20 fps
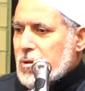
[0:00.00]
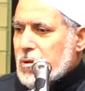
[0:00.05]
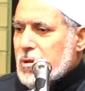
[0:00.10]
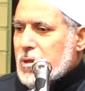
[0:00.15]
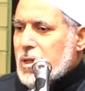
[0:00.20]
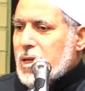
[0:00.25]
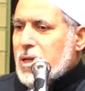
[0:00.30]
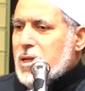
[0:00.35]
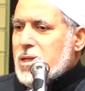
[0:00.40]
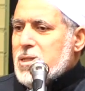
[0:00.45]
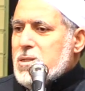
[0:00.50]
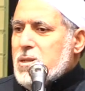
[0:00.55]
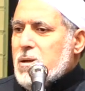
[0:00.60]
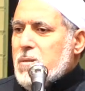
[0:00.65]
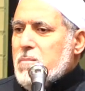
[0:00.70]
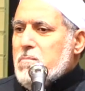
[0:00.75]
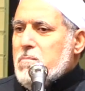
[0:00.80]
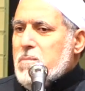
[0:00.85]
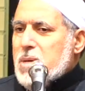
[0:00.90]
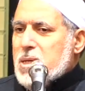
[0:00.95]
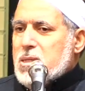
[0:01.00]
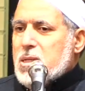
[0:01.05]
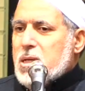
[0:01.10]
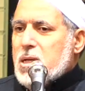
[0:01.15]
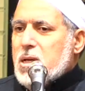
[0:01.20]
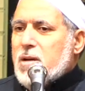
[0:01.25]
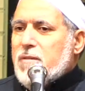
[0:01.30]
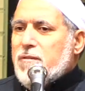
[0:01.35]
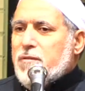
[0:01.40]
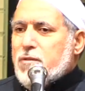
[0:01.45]
that is
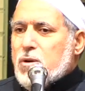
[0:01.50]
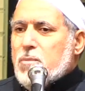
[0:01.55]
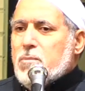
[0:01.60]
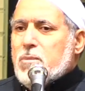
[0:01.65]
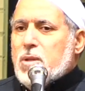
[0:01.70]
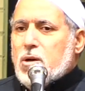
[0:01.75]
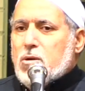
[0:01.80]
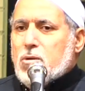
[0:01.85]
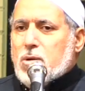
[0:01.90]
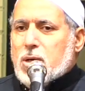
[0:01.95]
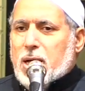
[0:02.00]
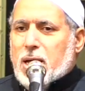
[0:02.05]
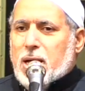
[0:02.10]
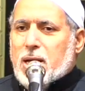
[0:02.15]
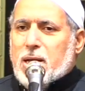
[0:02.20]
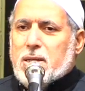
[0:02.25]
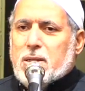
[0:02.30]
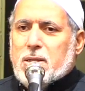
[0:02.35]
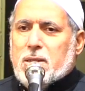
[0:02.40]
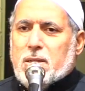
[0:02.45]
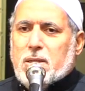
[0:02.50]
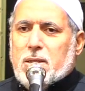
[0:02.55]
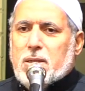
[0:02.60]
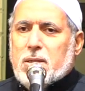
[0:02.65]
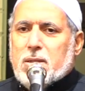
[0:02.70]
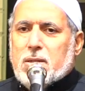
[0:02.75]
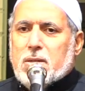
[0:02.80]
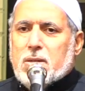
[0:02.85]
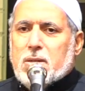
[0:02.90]
missing from the Qur'an